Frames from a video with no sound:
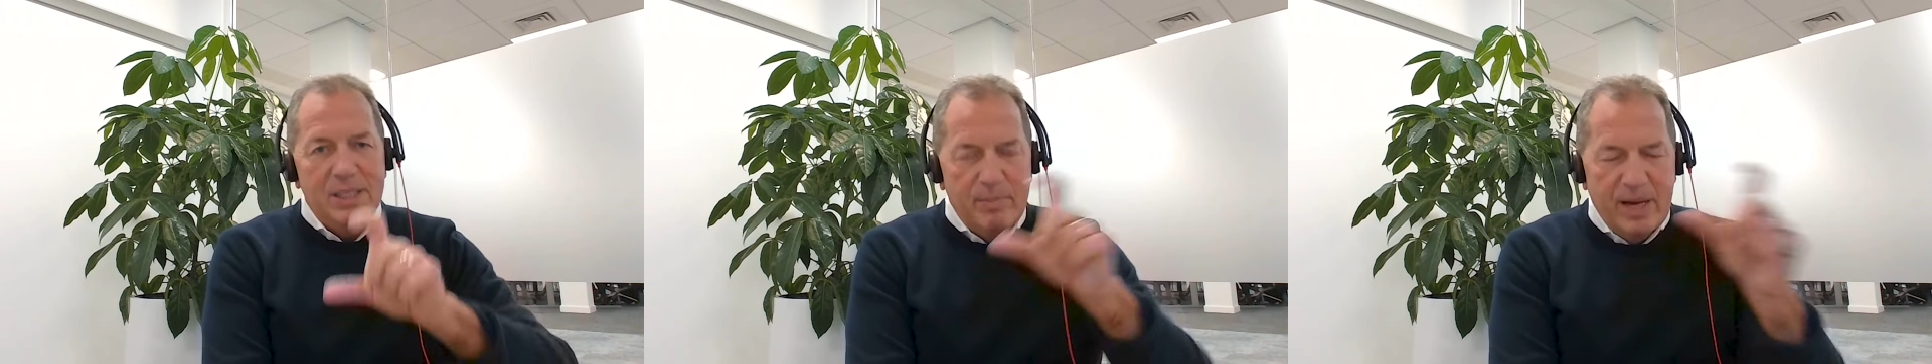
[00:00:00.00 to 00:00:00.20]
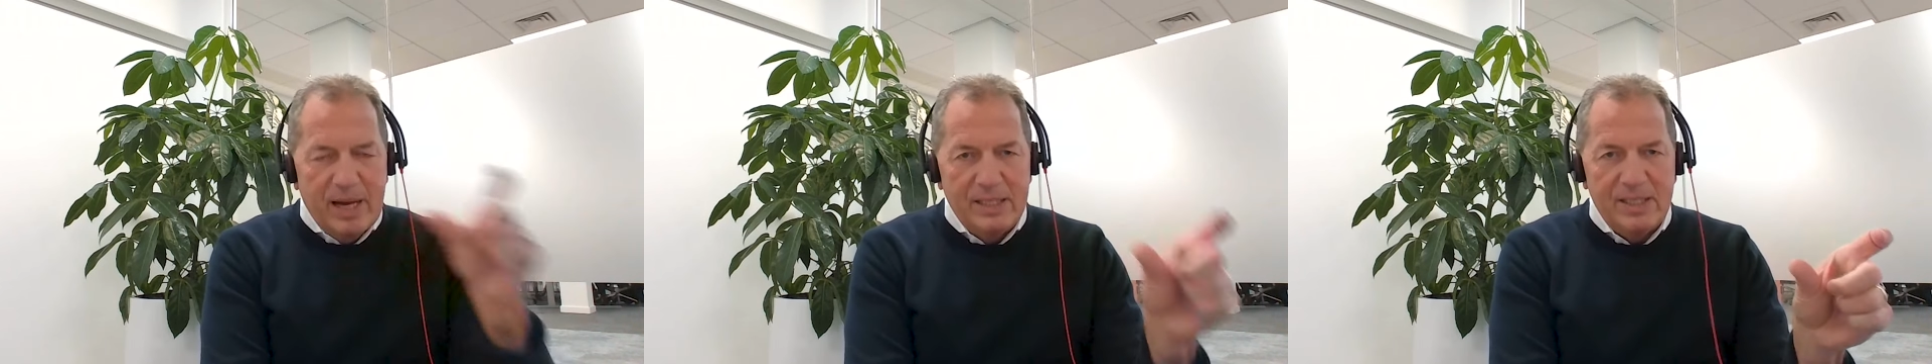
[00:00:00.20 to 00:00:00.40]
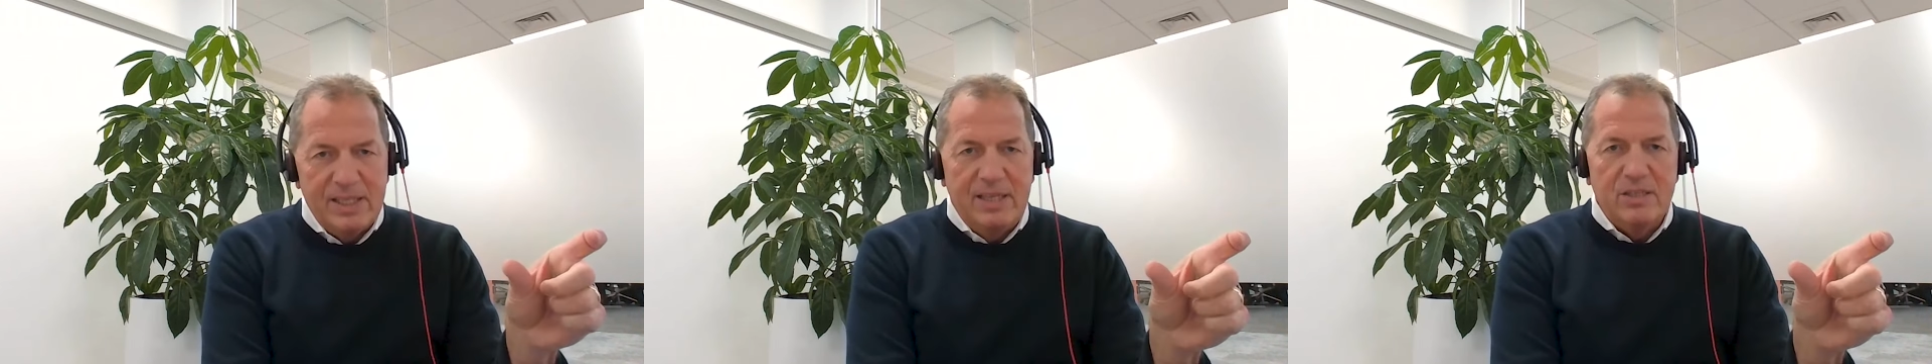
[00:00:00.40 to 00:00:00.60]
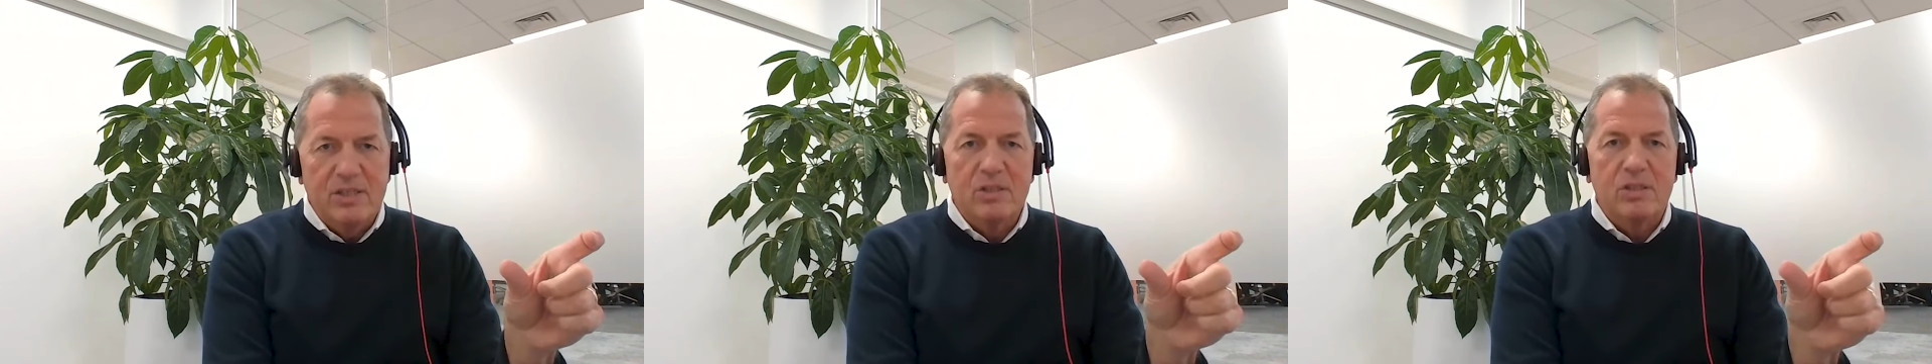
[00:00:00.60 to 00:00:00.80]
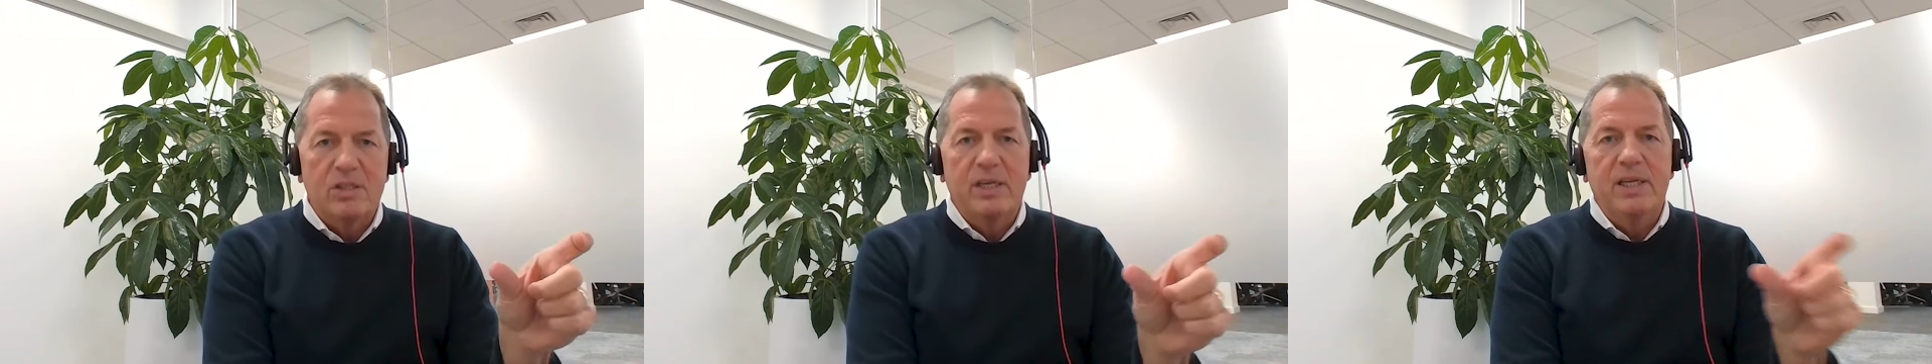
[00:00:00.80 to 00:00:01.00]
about
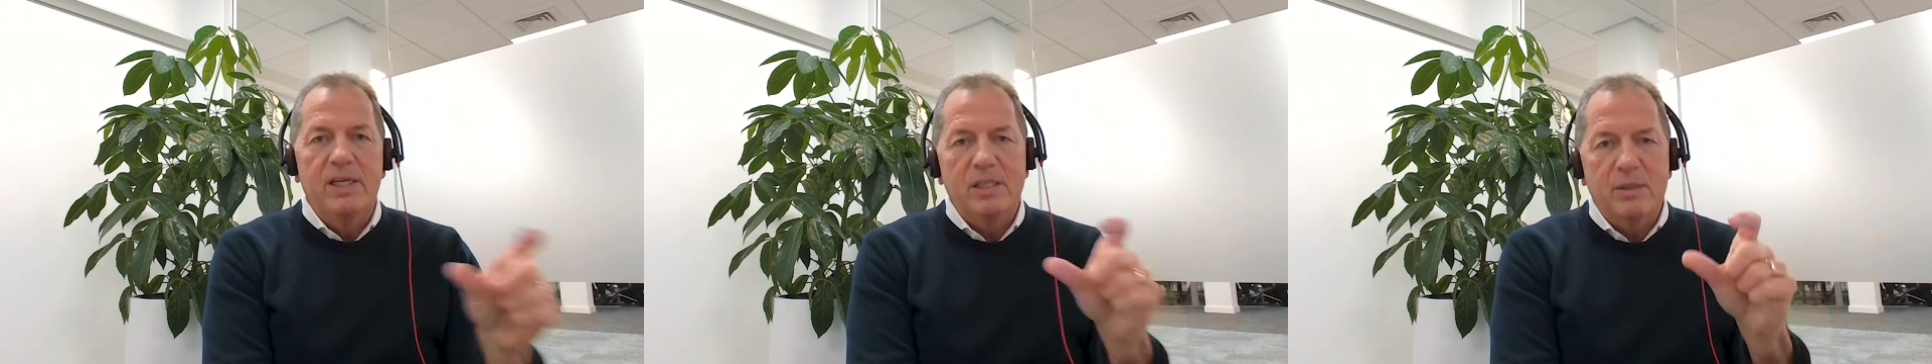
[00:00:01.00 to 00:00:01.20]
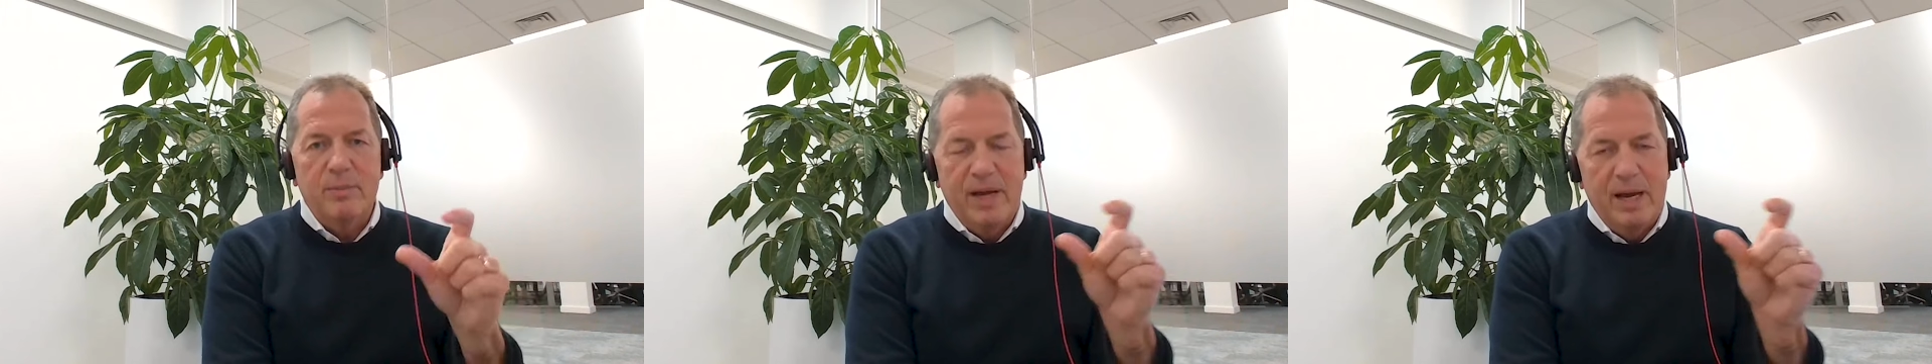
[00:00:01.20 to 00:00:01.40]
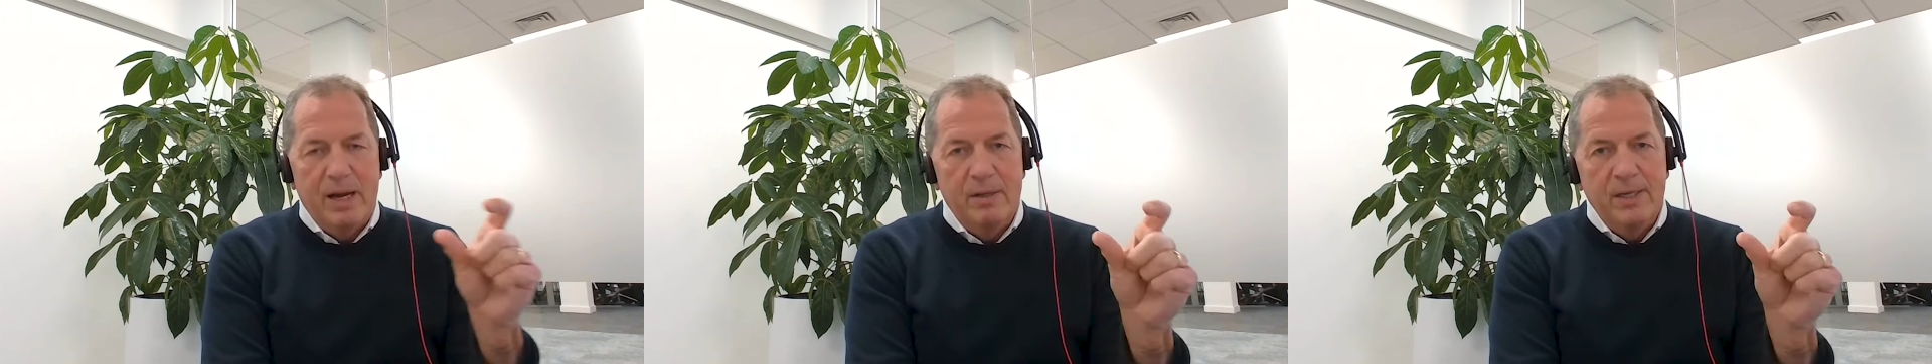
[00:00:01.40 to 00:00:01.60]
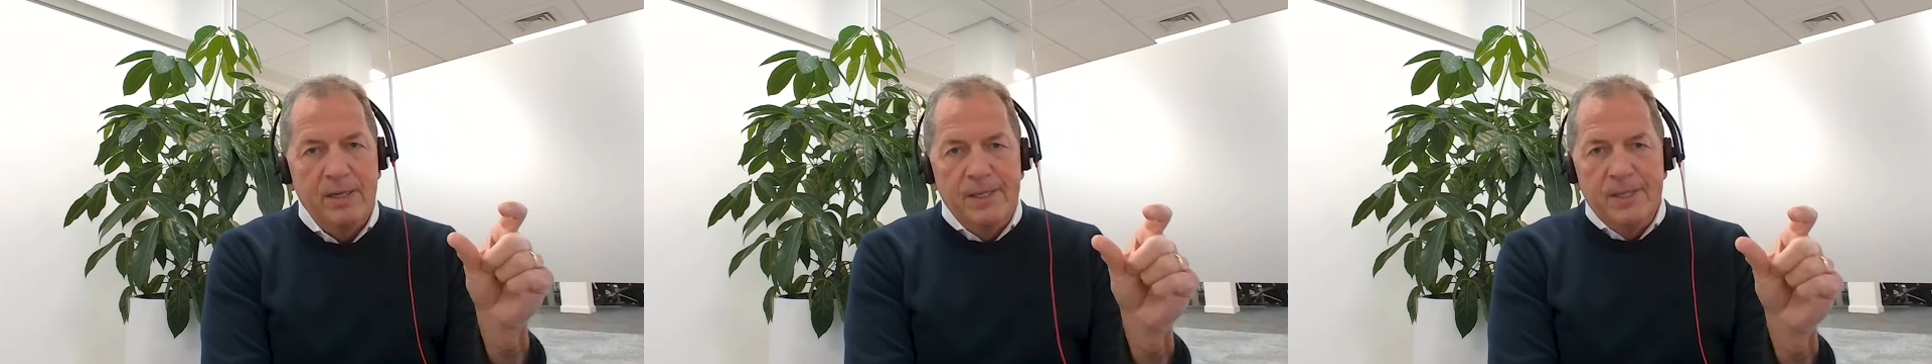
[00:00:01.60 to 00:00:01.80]
density, it's about